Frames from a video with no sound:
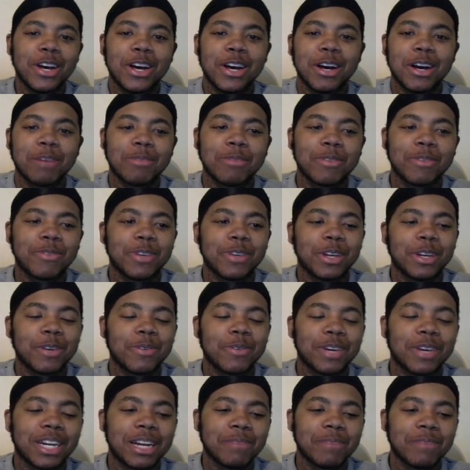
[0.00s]
I
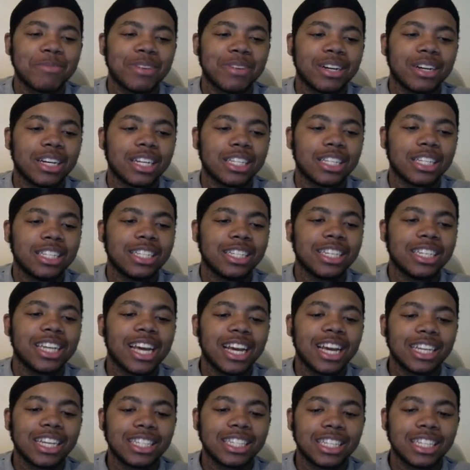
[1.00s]
figure why not bring that to you
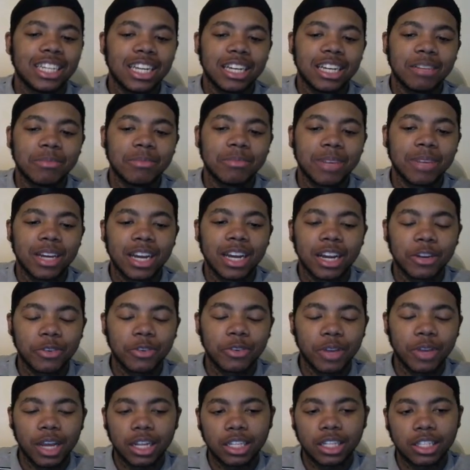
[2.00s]
guys today, man. I
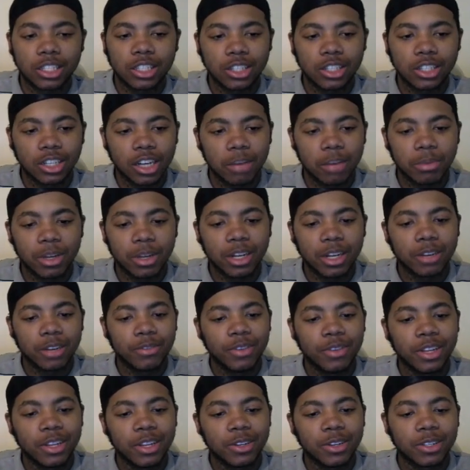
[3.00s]
reacted to a couple of other
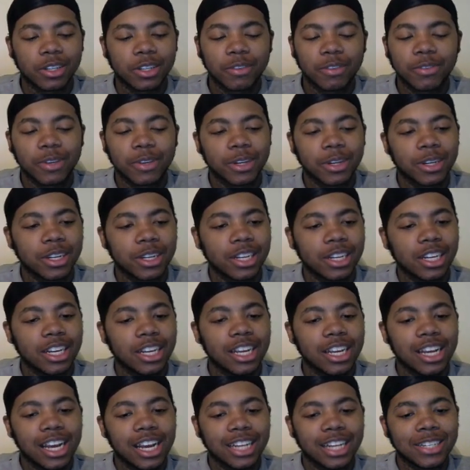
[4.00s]
videos, so I figured I
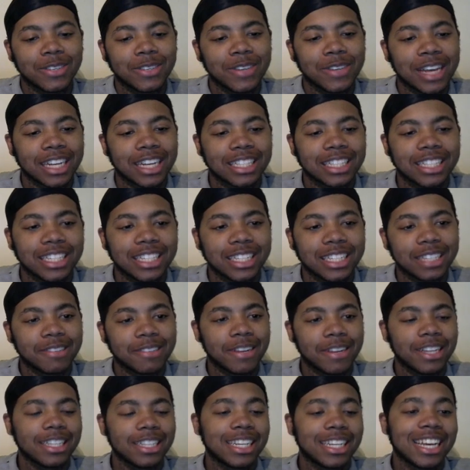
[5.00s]
should react to this,
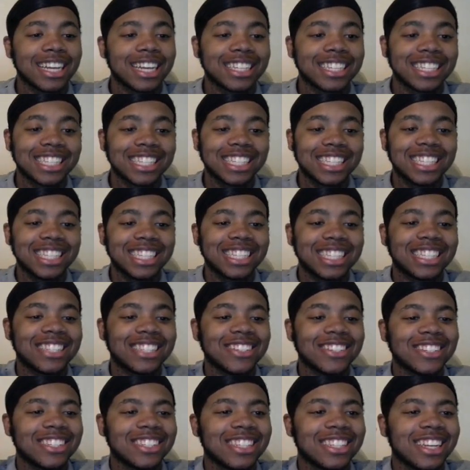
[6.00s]
man. As you guys can see, it's
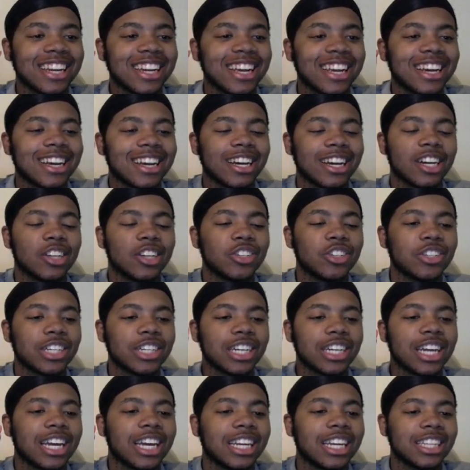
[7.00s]
still sitting at
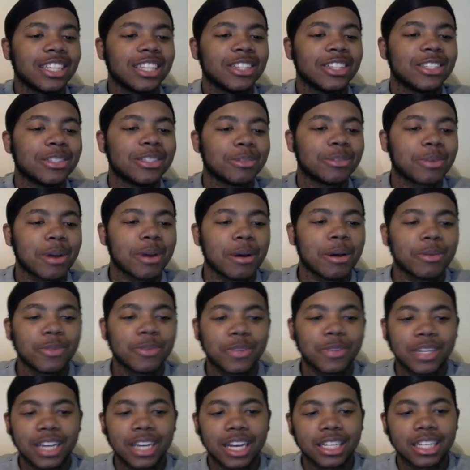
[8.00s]
193
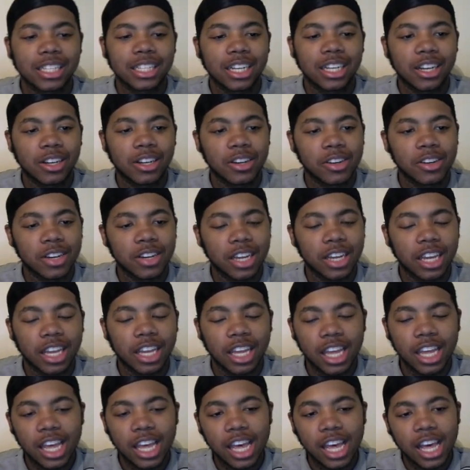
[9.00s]
subscribers for you guys today,
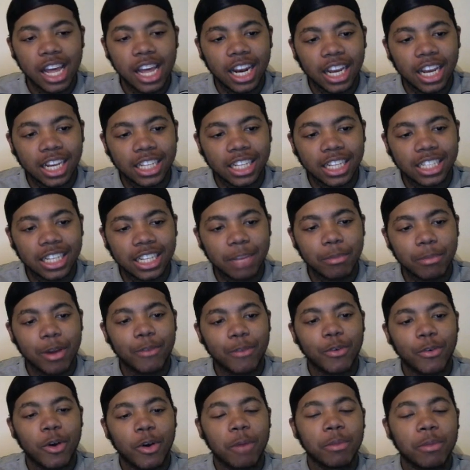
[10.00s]
Glogang. Like I said,
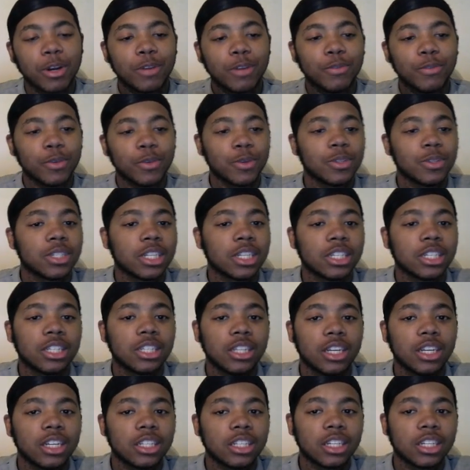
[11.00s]
man, for all my new viewers that's
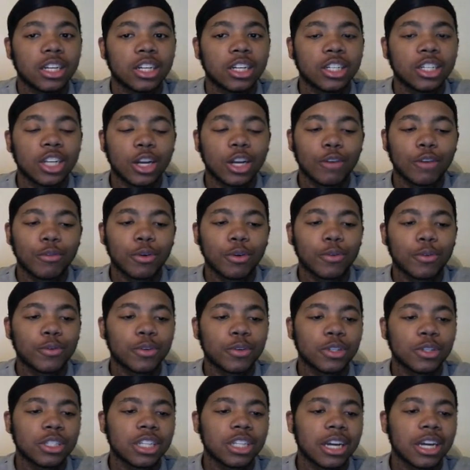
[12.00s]
tuning into the channel for the
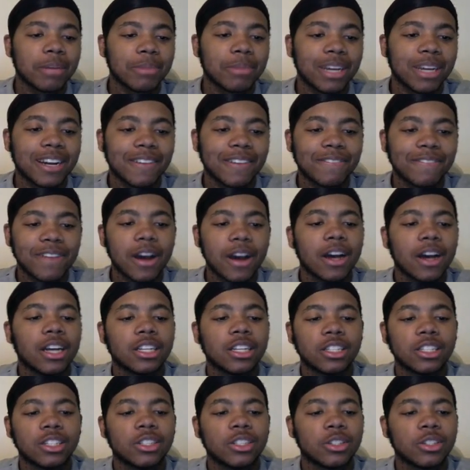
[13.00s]
first time, man, at
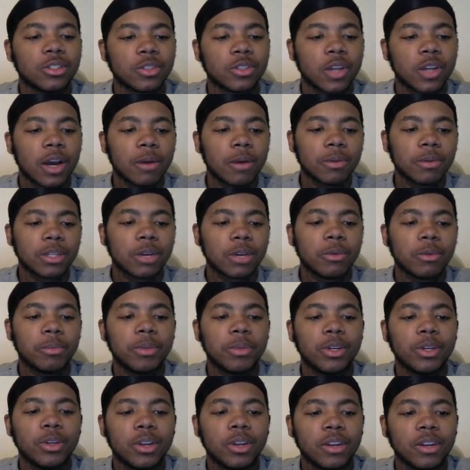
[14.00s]
500 subscribers, I will
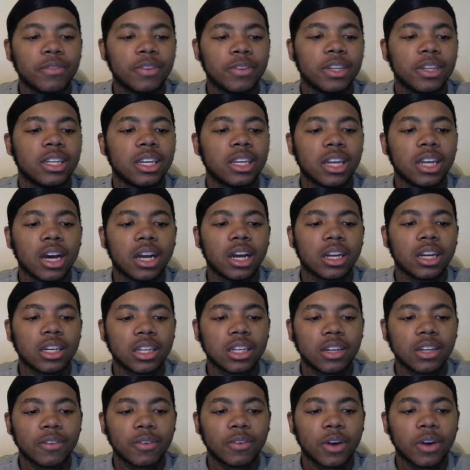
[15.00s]
be doing a
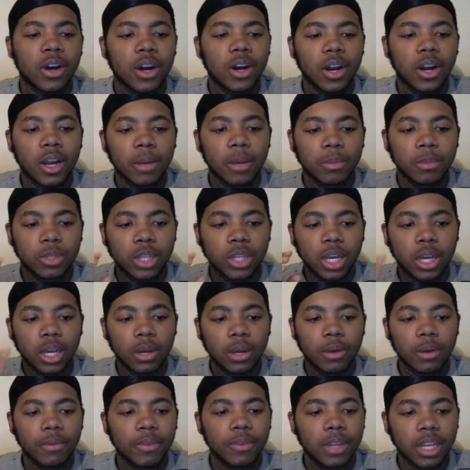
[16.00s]
$50 gift card Amazon
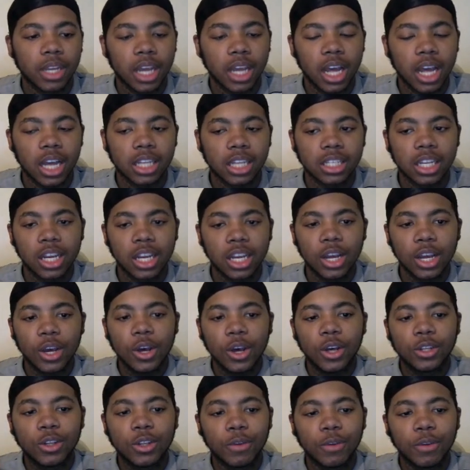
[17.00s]
gift for you guys.
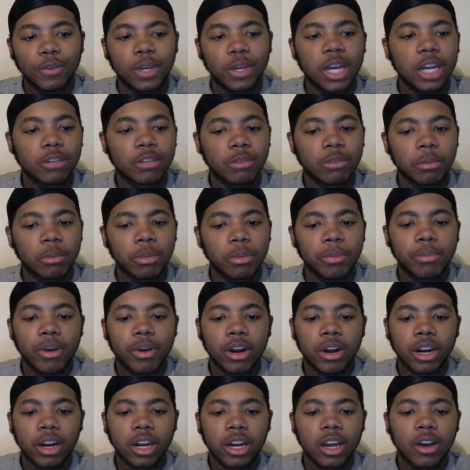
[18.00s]
So if you guys want to be
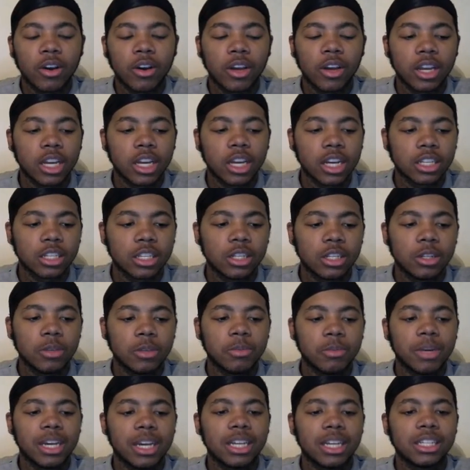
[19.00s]
part of that, all you guys can
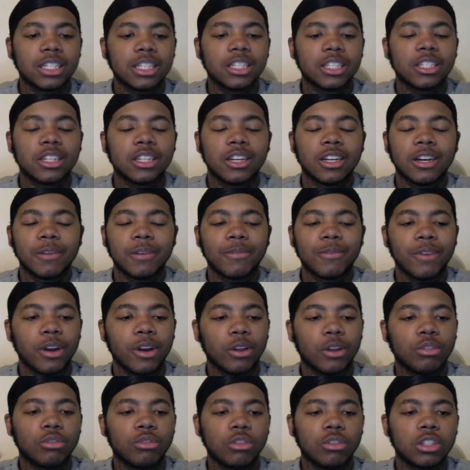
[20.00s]
do, man, is just
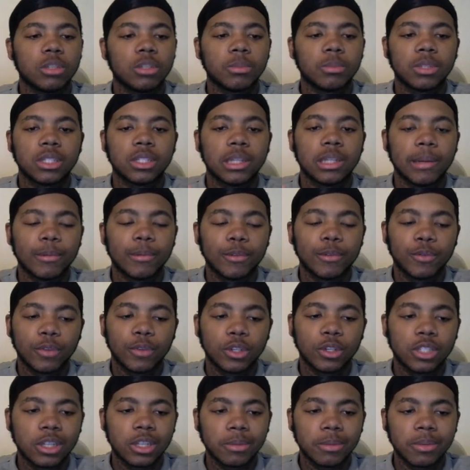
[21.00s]
follow three simple steps.
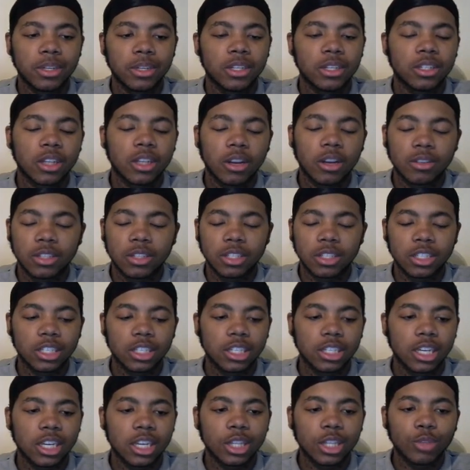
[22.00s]
First step is obviously
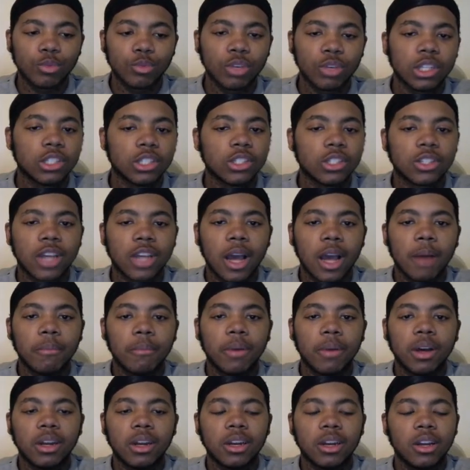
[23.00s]
just to hit the red subscribe
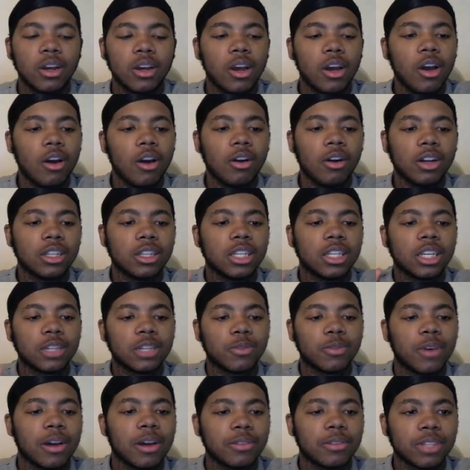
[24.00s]
button. Only
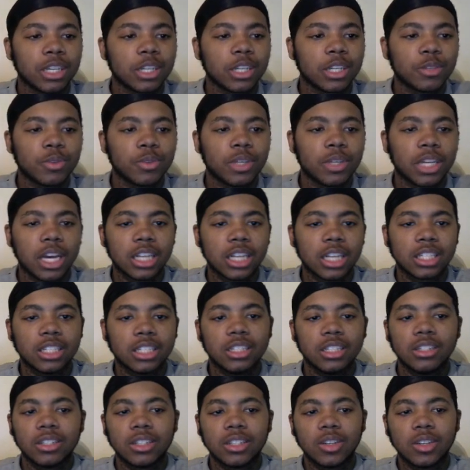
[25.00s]
takes 5 seconds for you guys
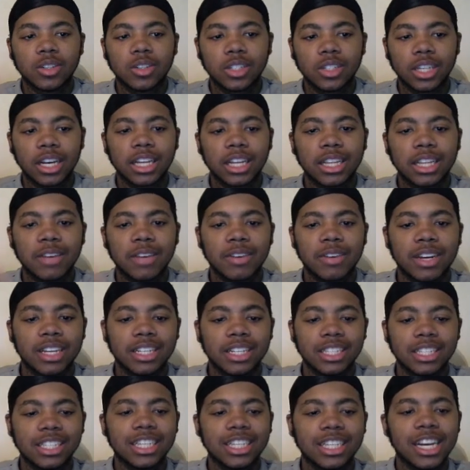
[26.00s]
to do so. Second thing I
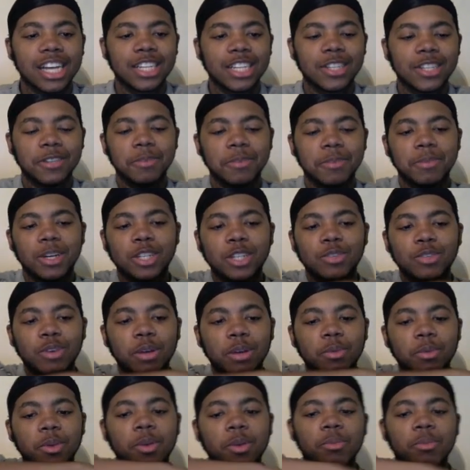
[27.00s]
need you guys to do, man, is
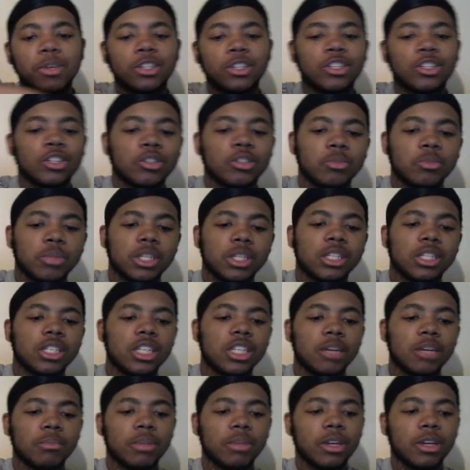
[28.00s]
follow me on my social media
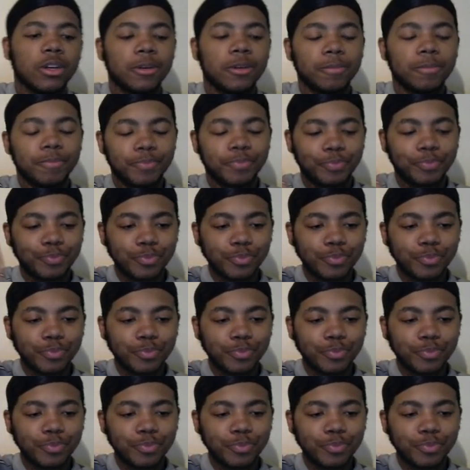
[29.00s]
down below.